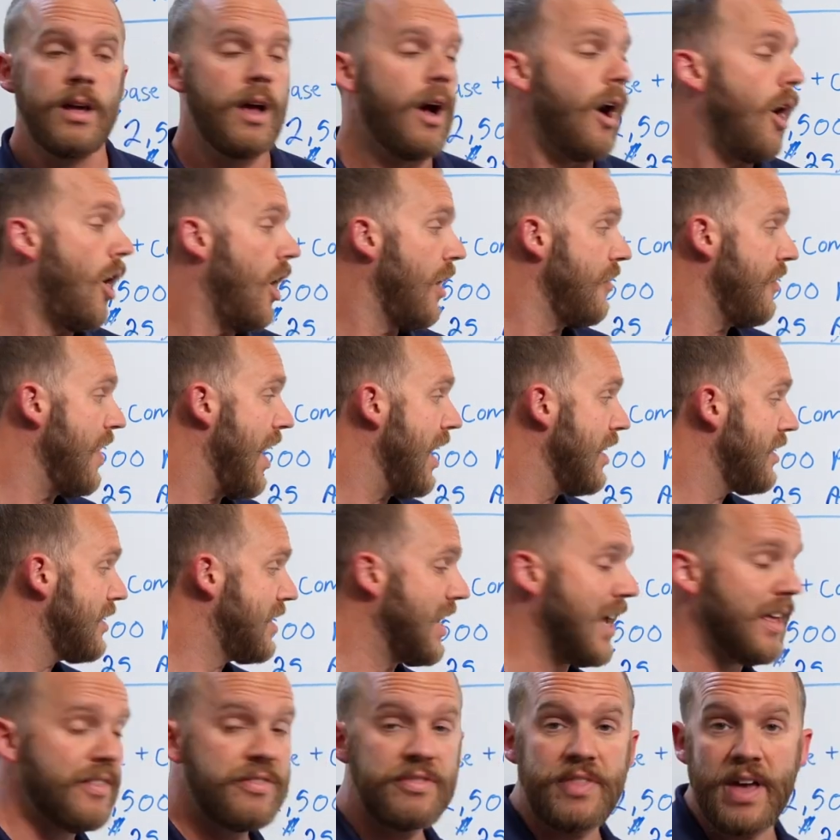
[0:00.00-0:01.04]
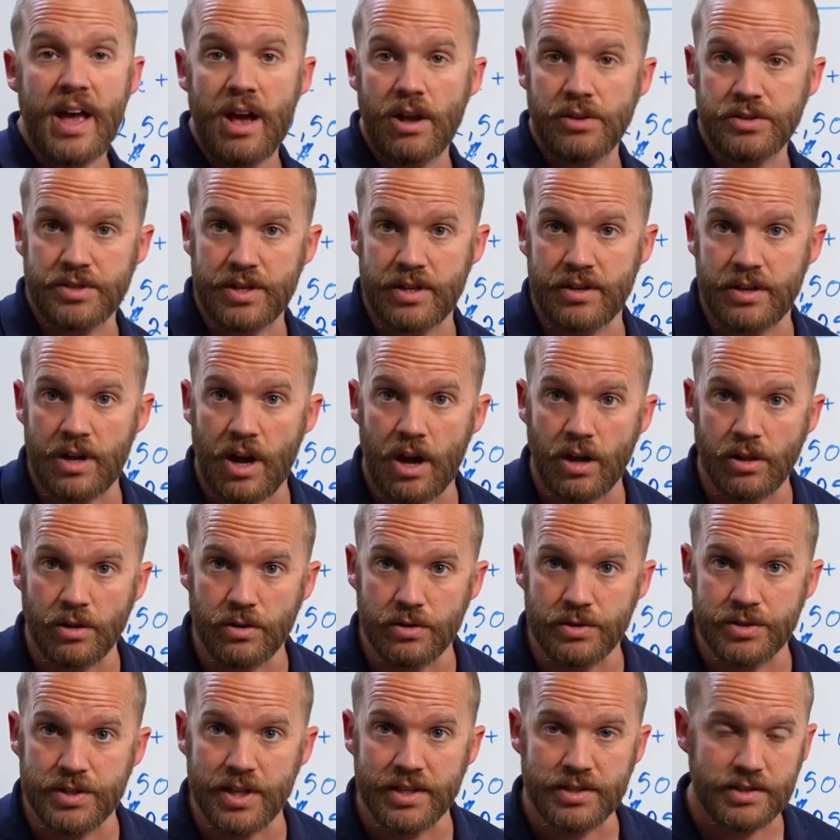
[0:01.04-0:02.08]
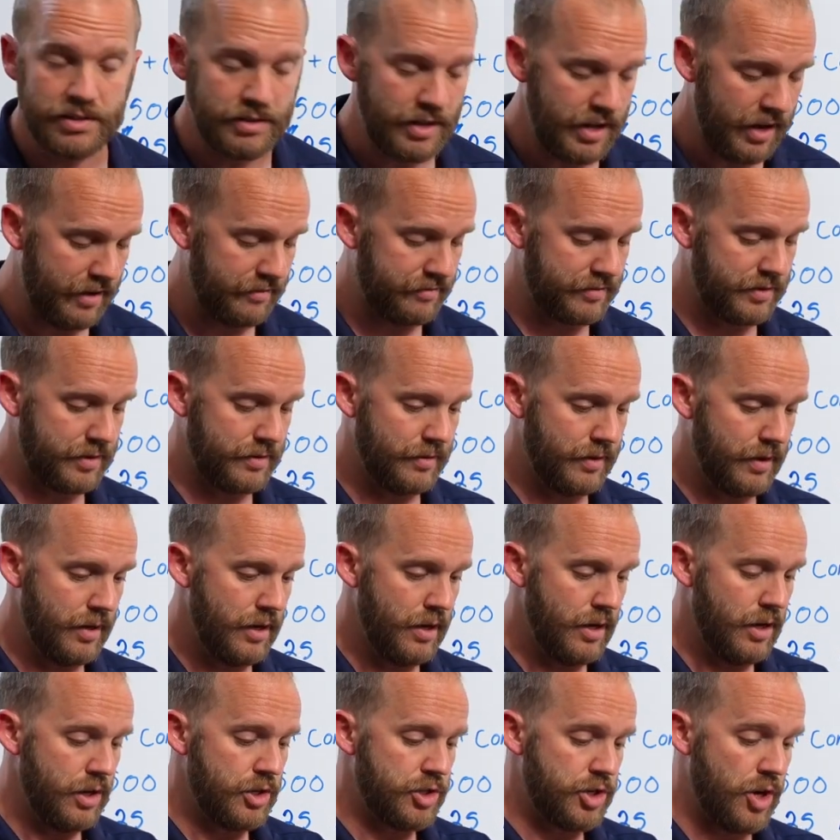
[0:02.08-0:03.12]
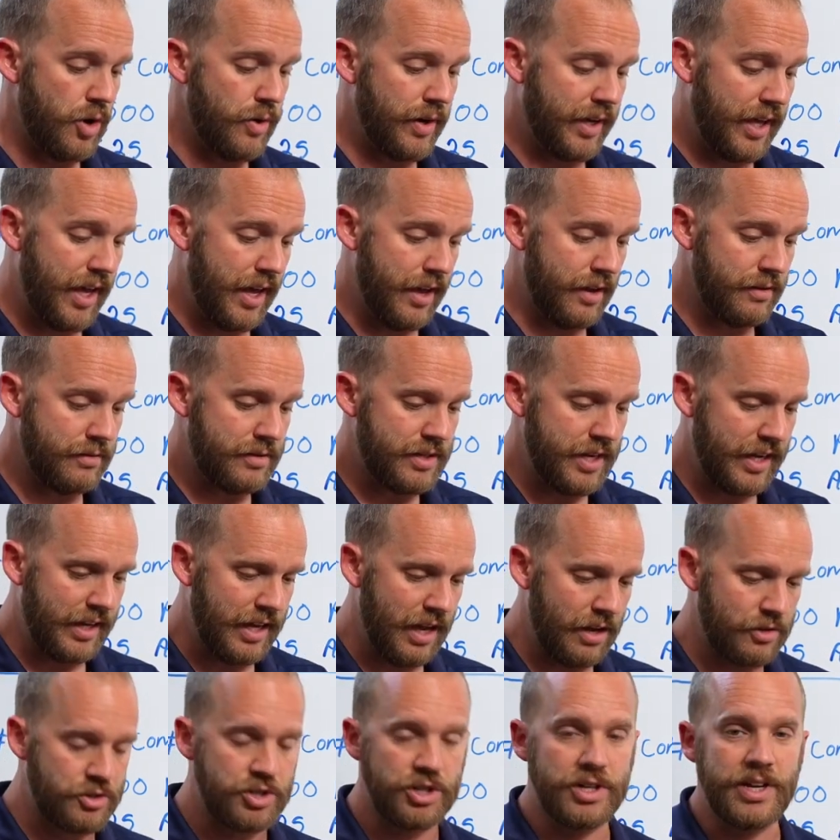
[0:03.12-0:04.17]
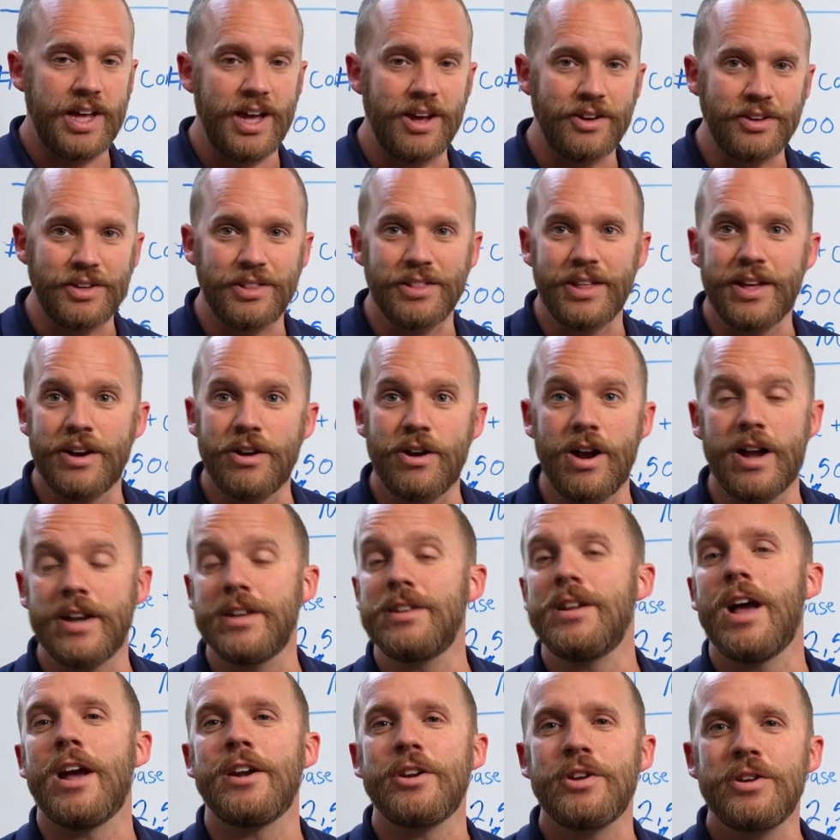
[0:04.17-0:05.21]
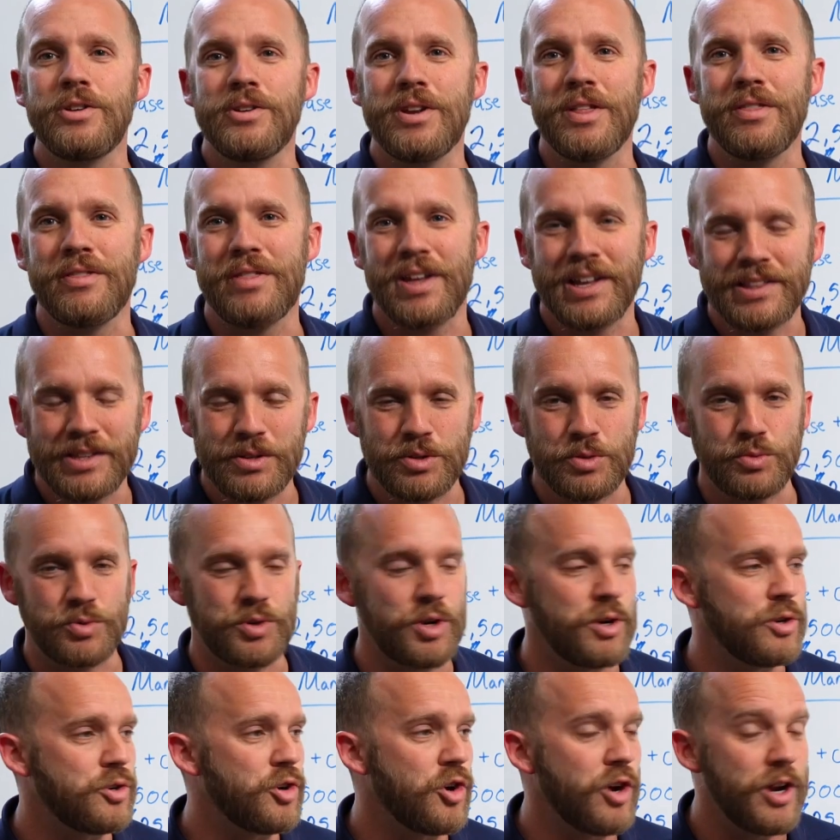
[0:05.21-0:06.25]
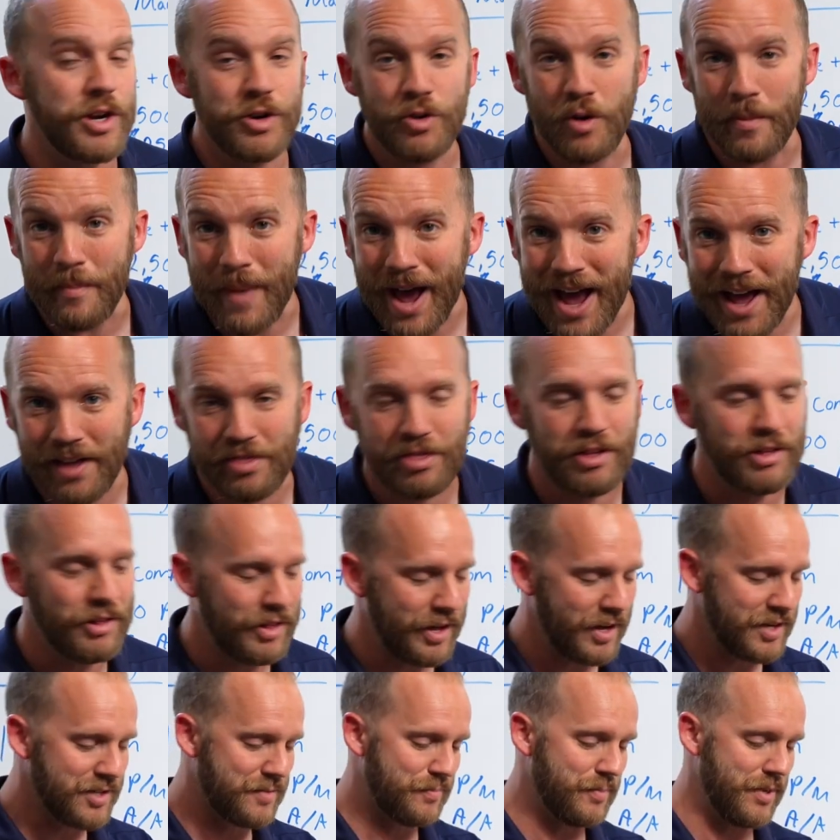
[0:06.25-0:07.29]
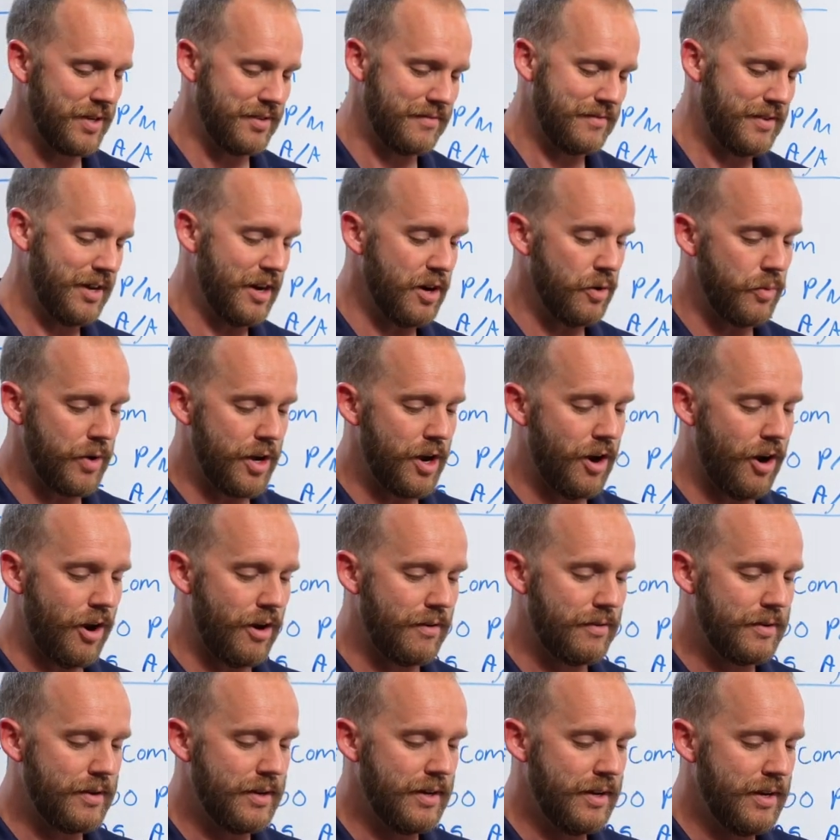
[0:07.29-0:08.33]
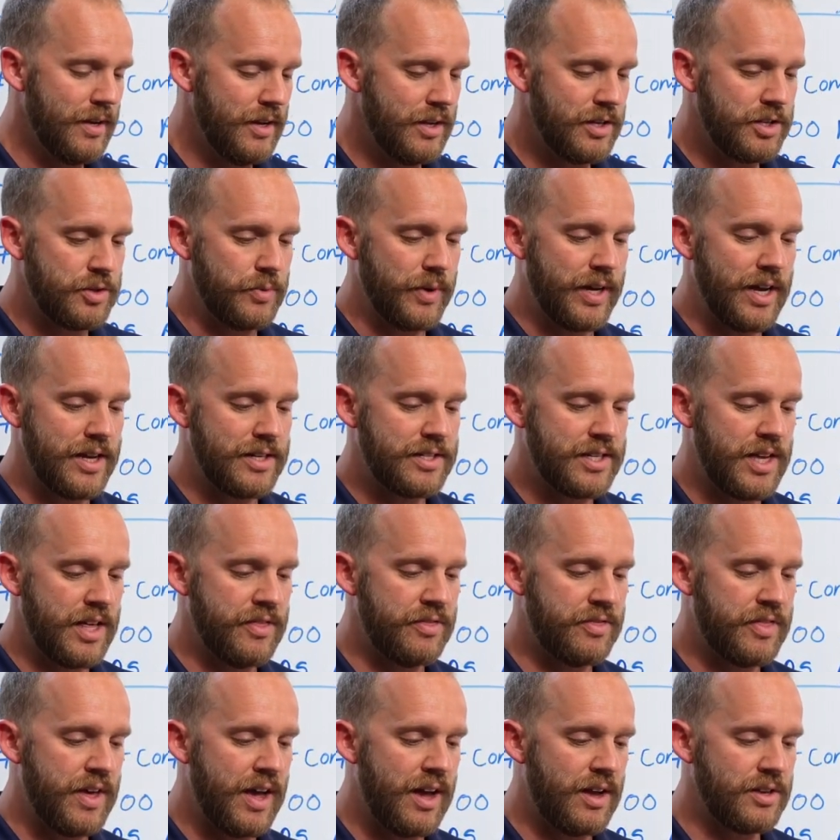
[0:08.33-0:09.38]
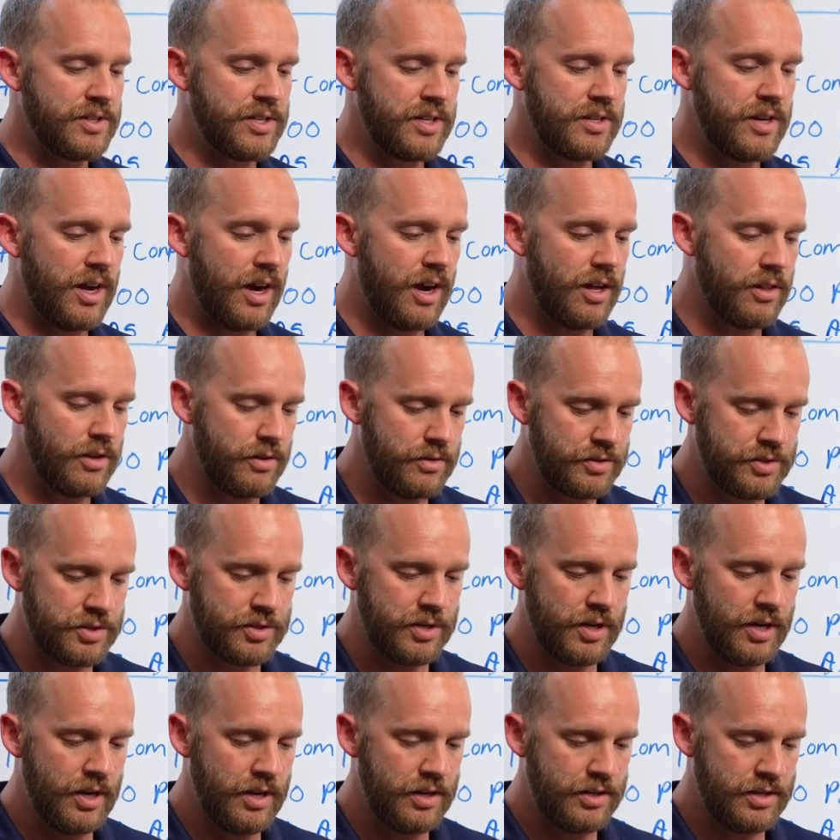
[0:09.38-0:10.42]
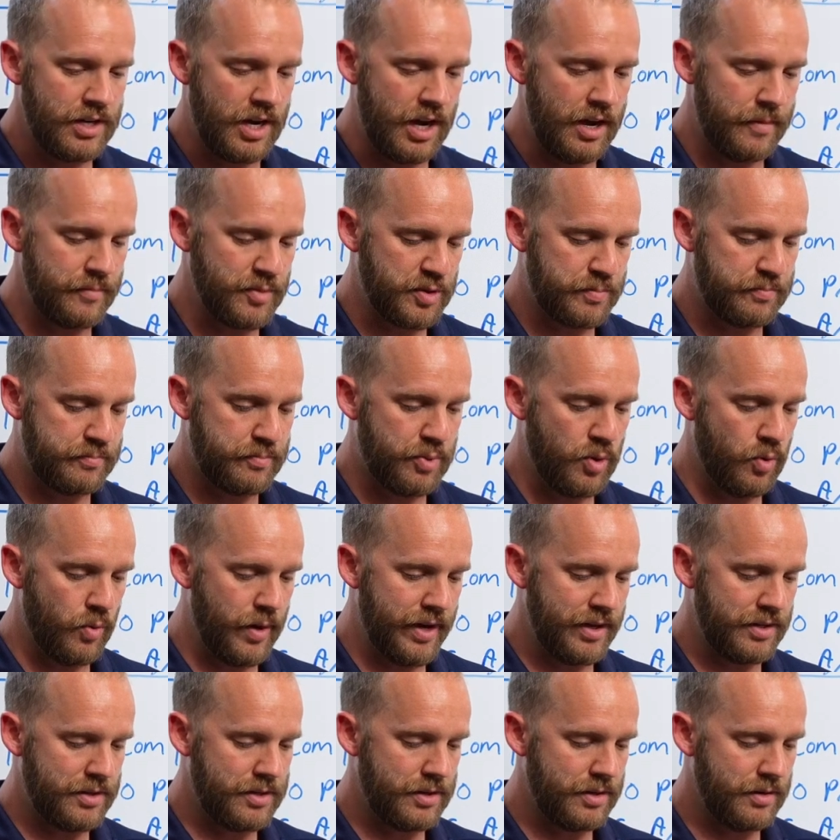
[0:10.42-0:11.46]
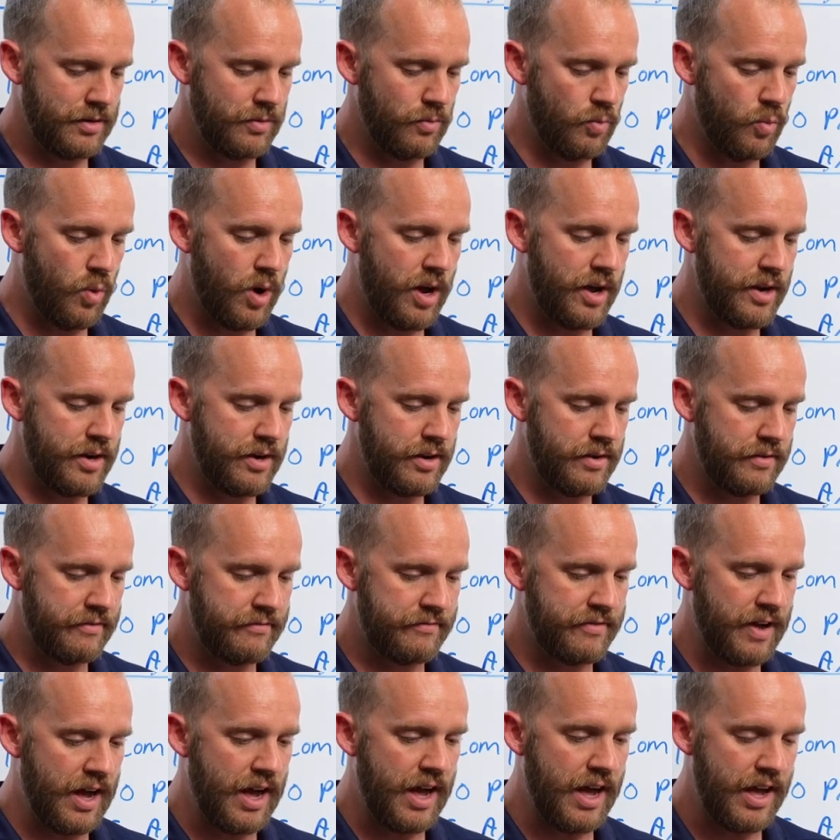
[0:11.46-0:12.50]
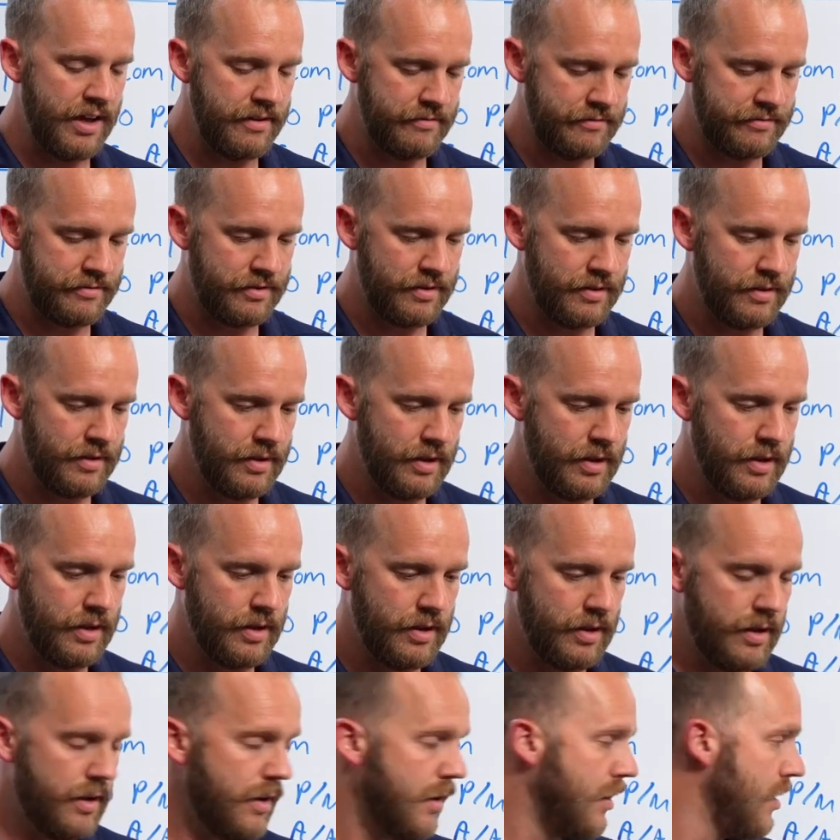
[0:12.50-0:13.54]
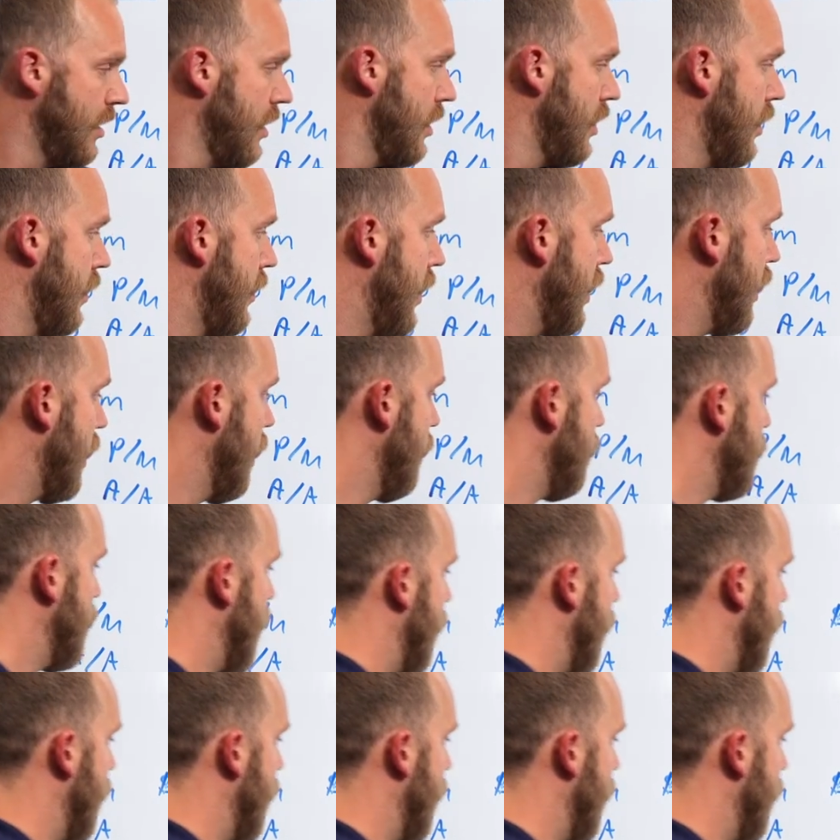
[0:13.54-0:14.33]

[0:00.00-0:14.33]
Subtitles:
on that $10,000 that's left. So again, take out your calculator. I know you didn't think this was going to turn into a math class, but here we are. So we got $10,000 times 0.15. That comes